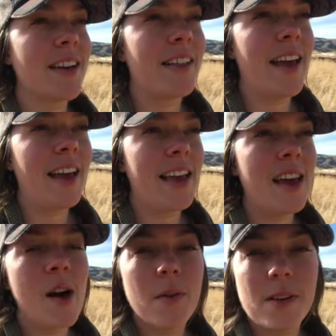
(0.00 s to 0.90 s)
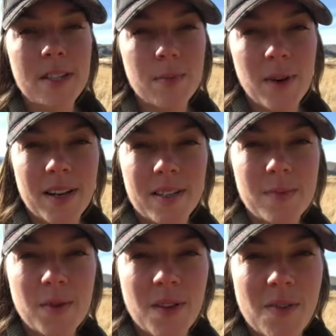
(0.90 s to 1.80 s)
that like he always brings
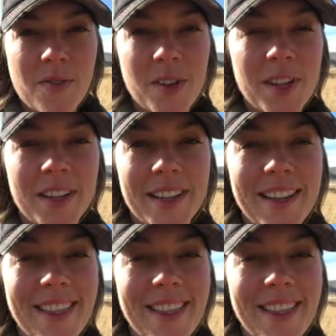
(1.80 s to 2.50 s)
beautiful